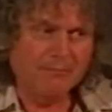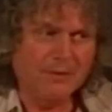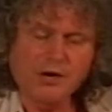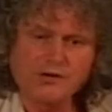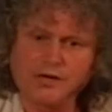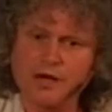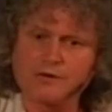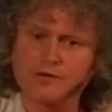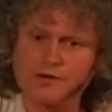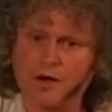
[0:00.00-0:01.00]
emerging out
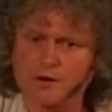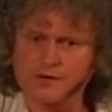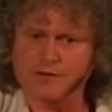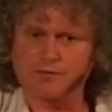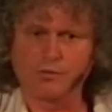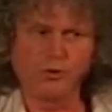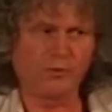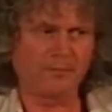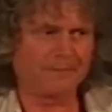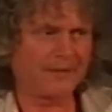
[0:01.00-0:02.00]
of the darkness of the
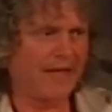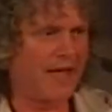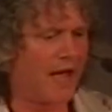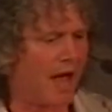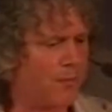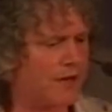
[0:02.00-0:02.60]
womb. And